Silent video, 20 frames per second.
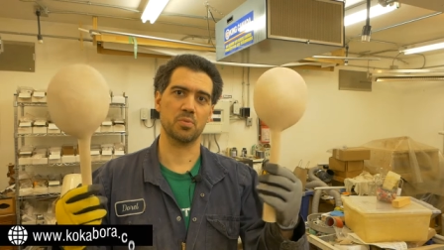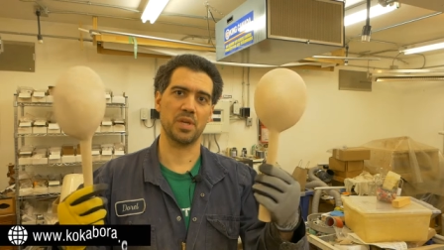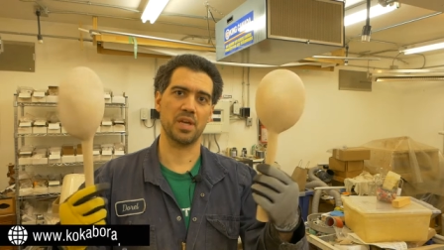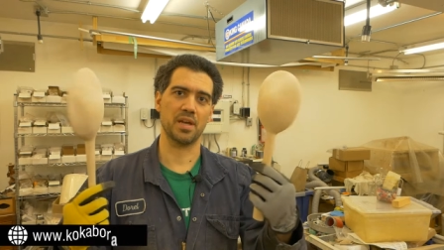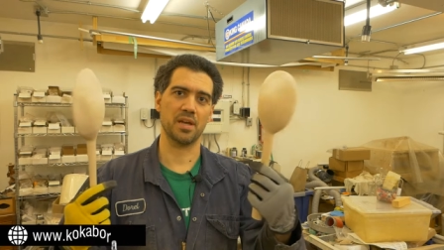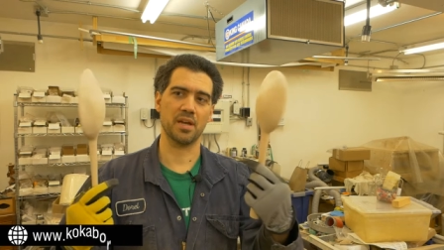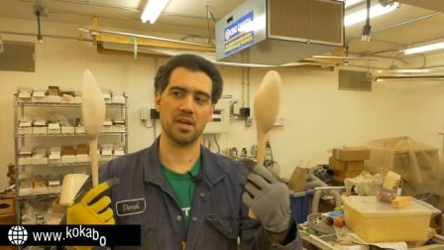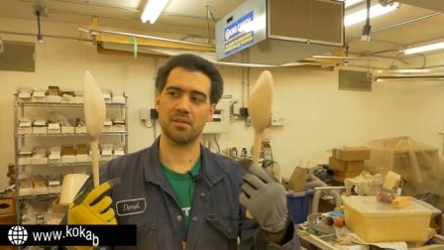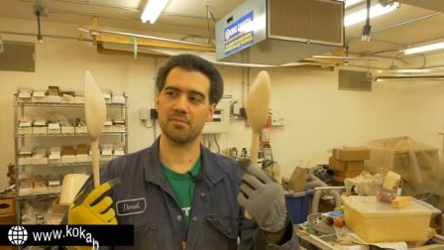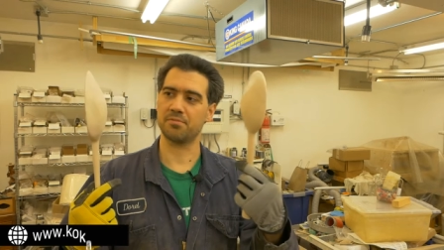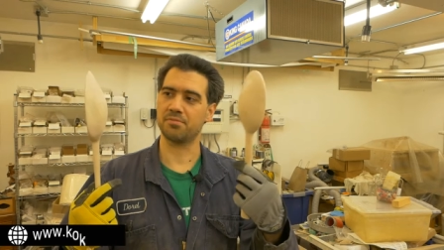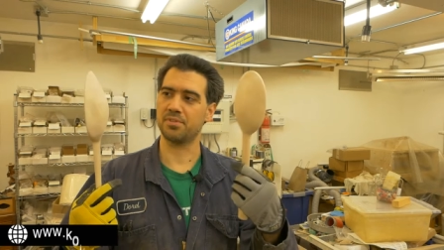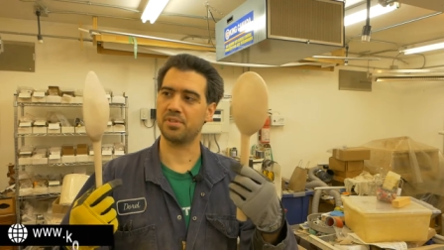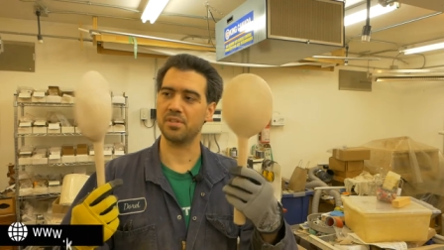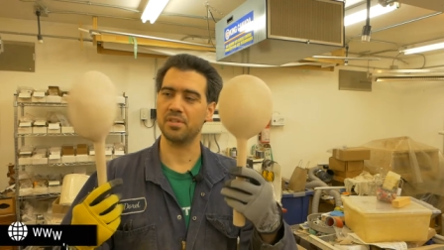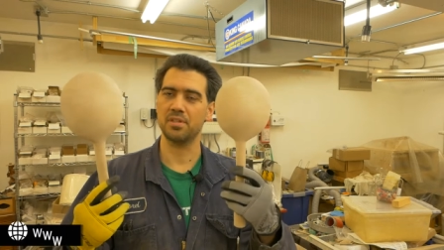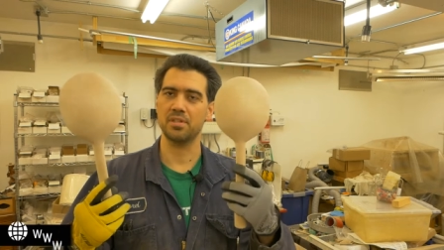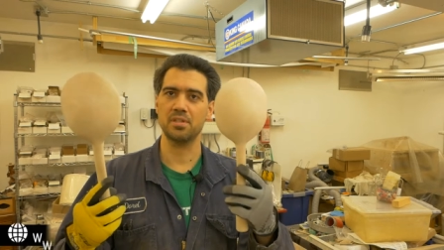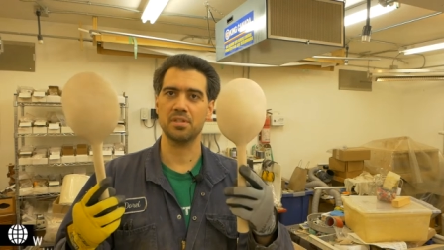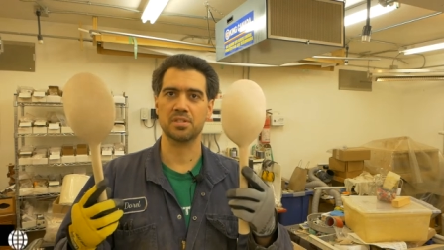we have.
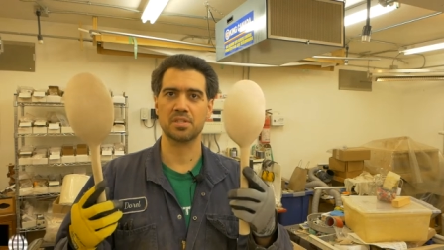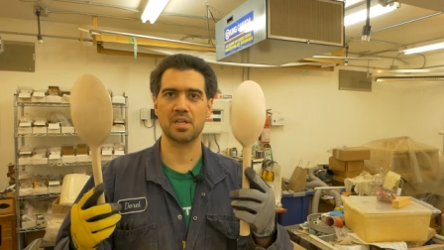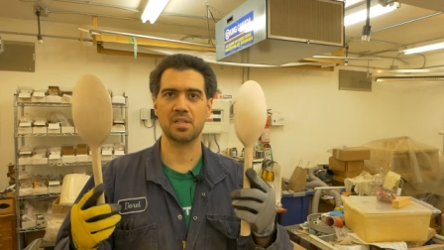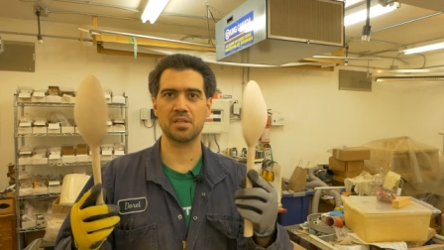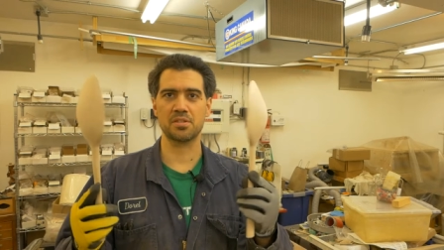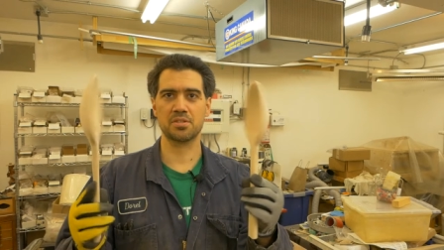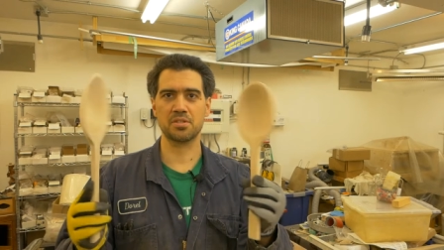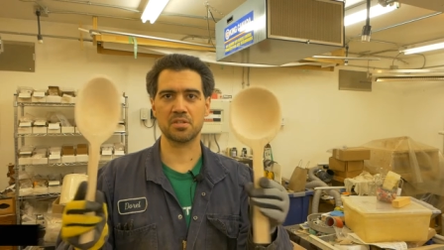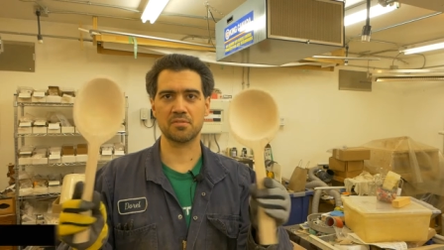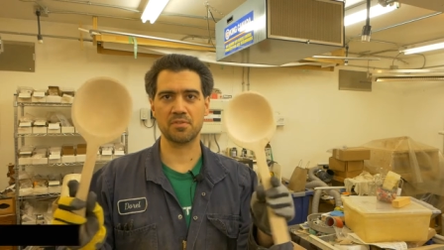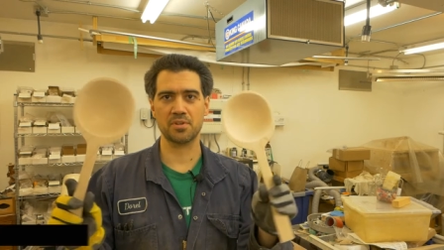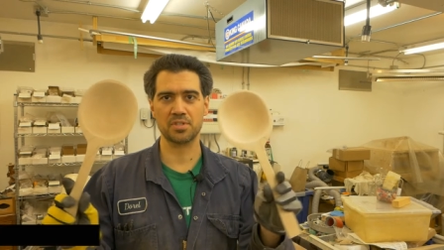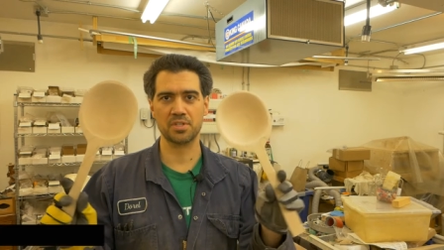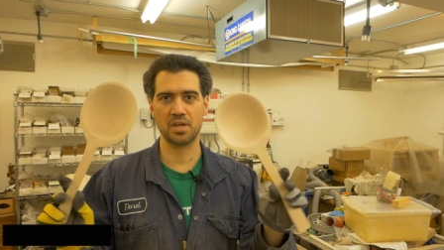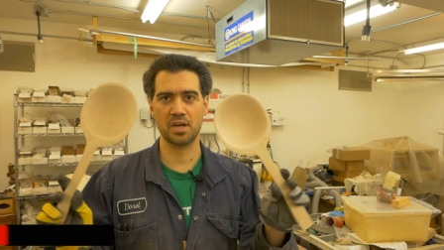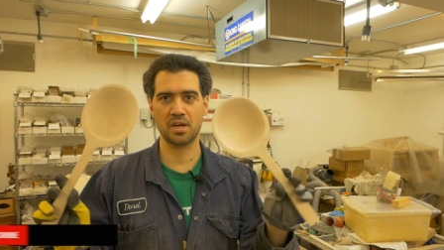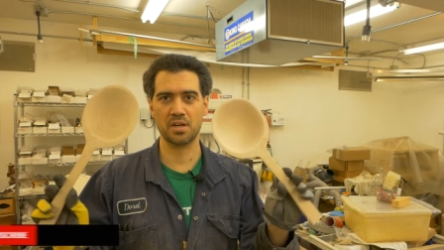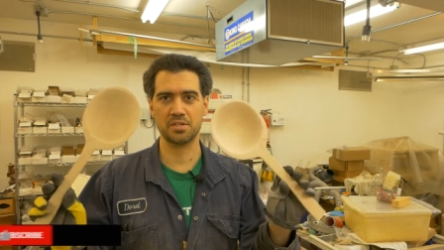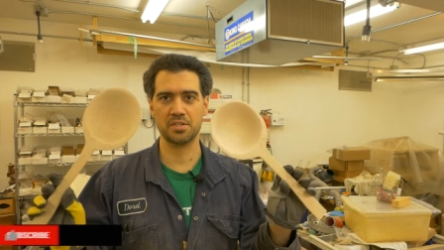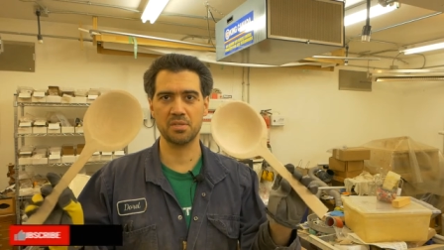The salad servers
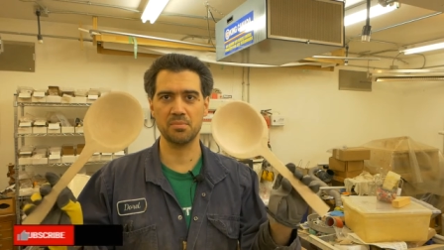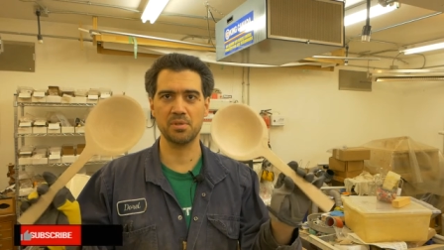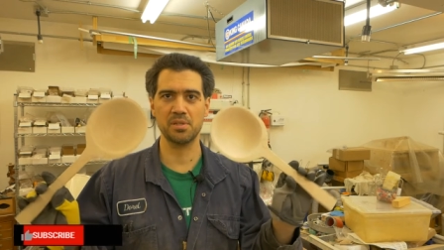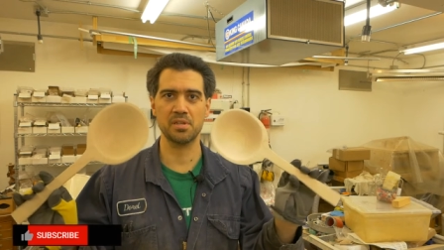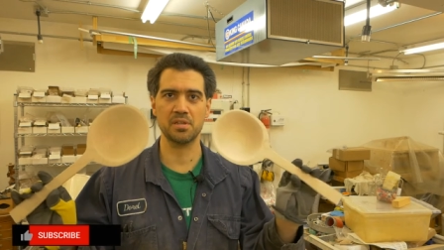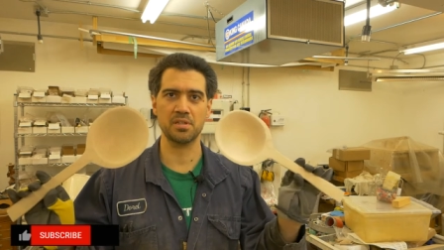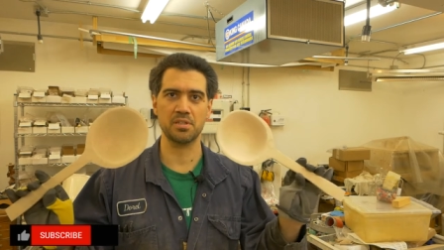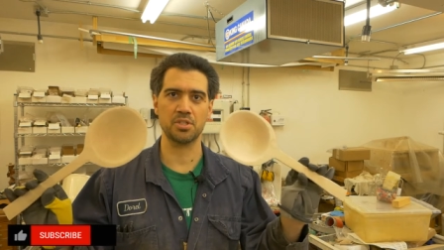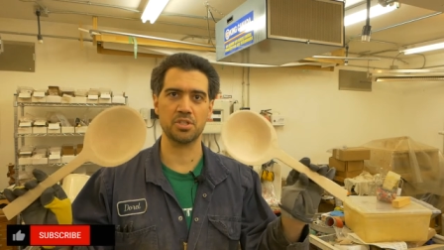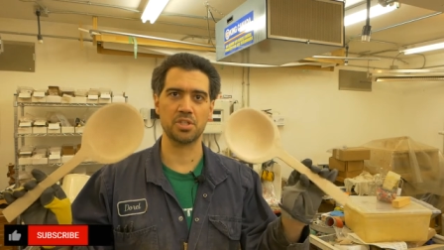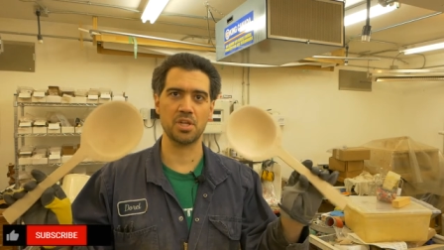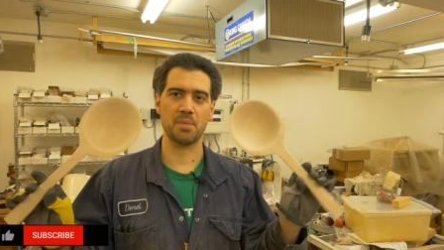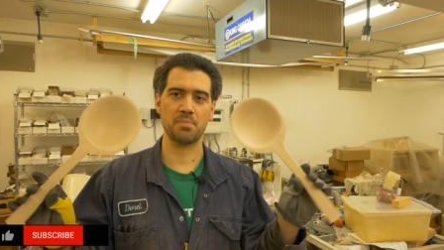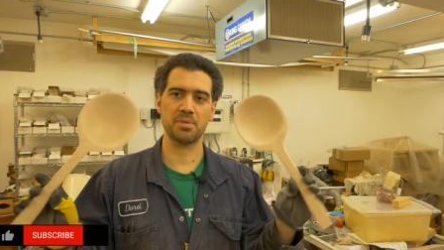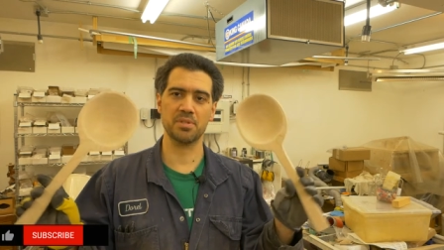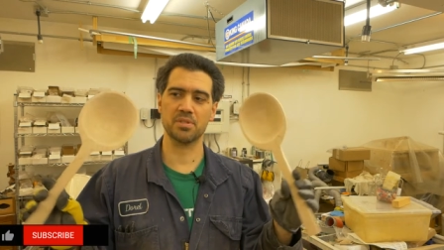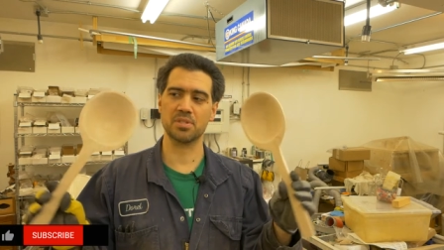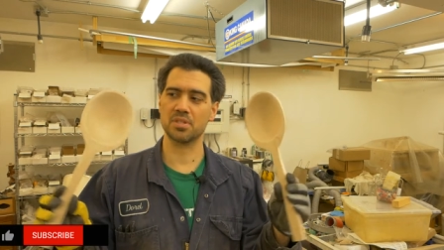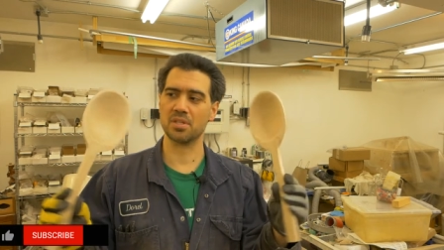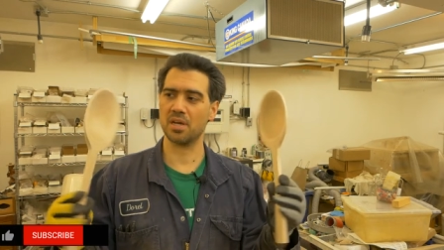are similar in
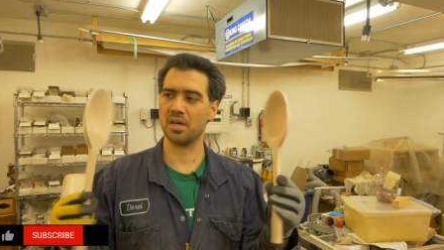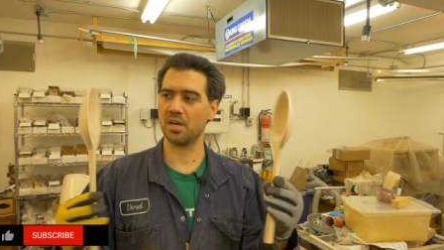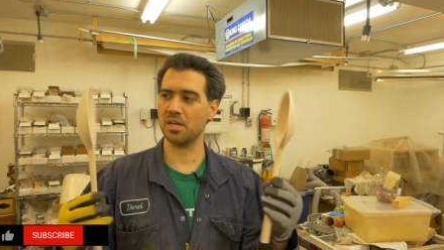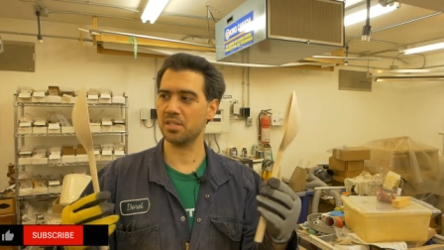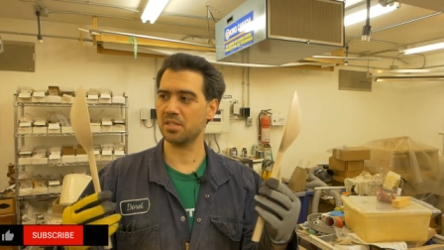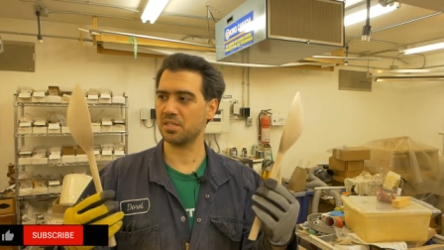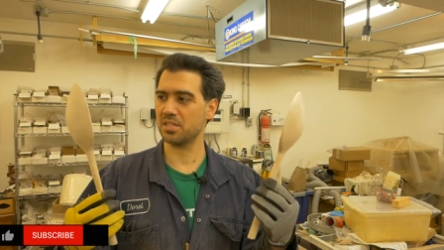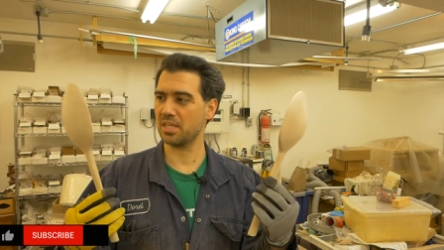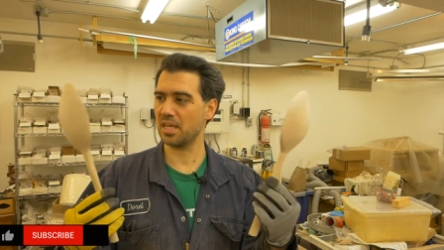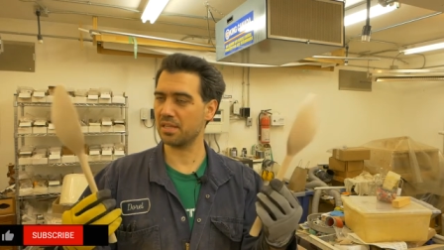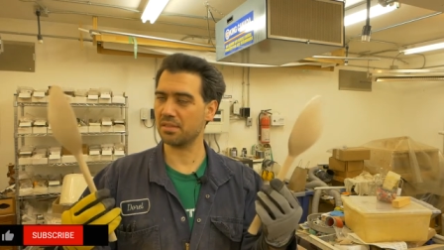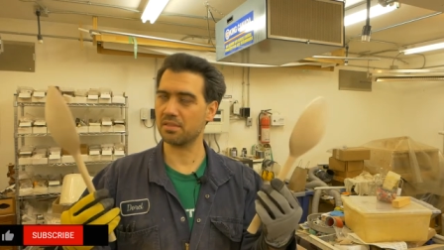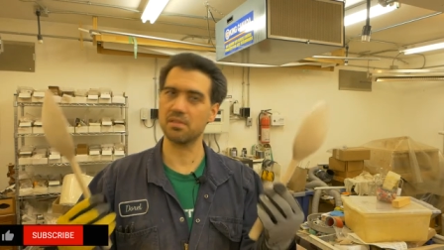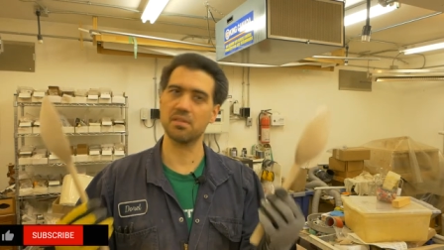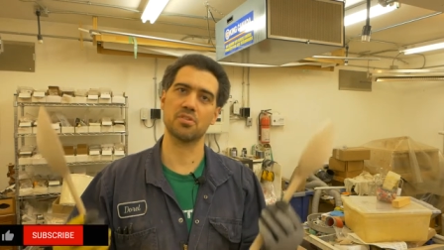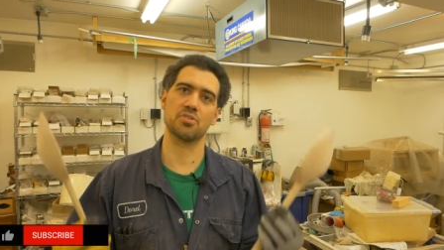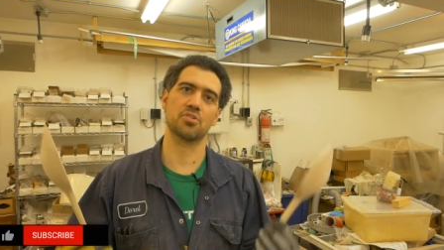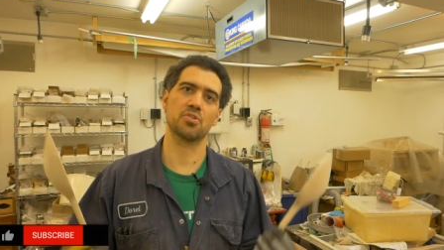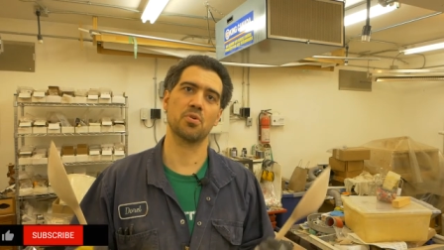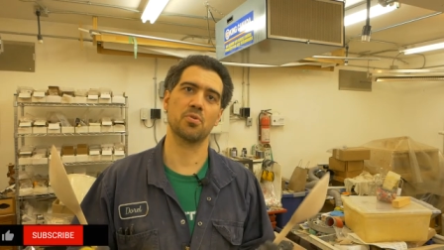shape and size, yet
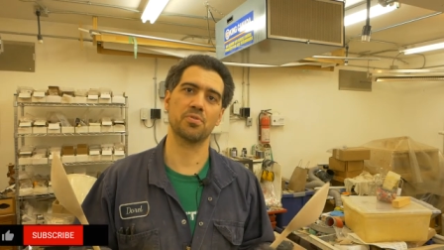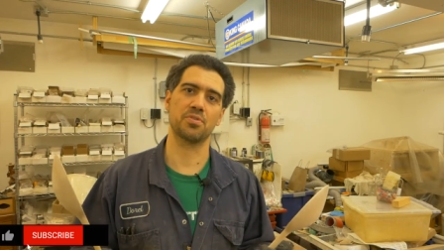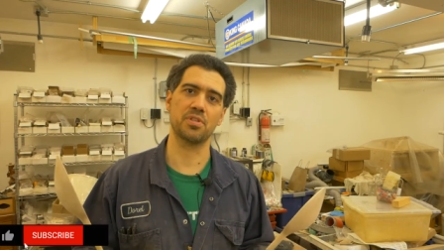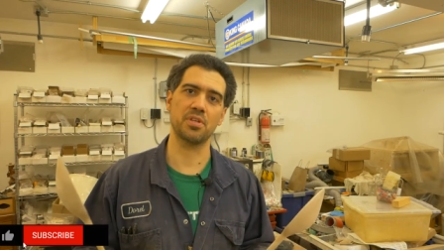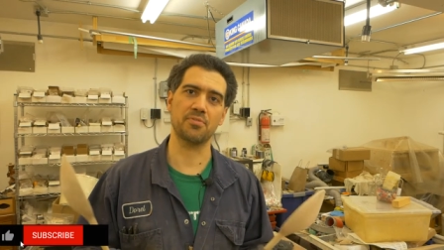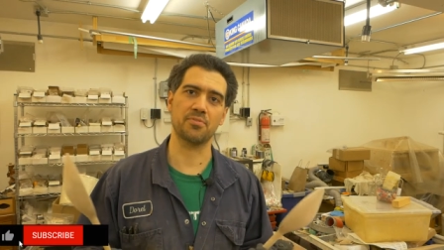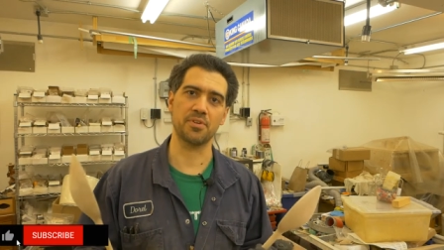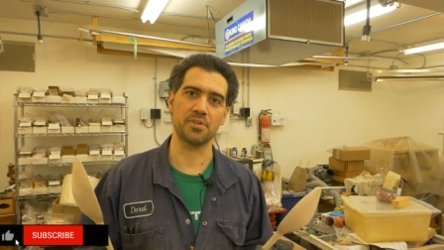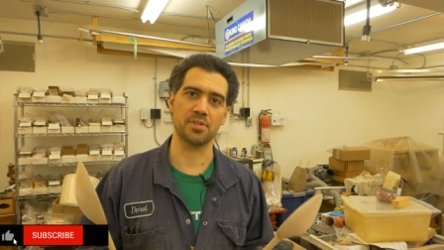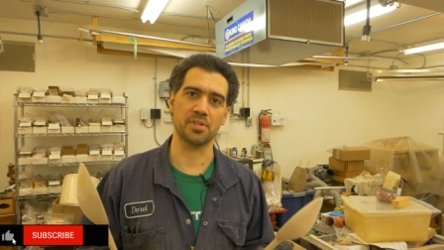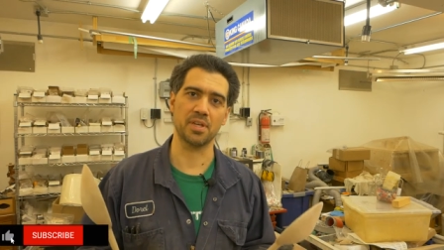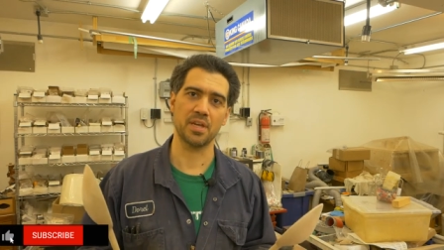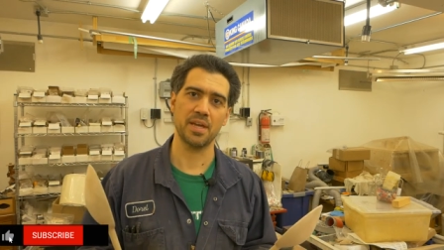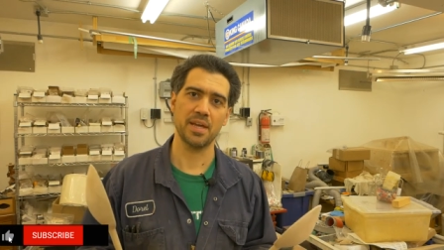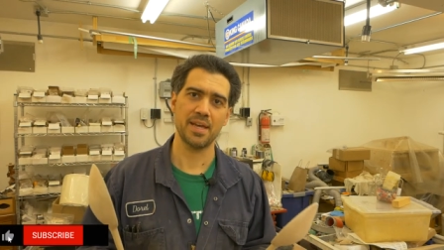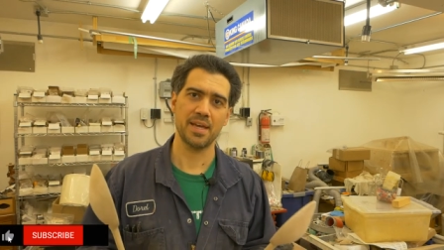they're so different.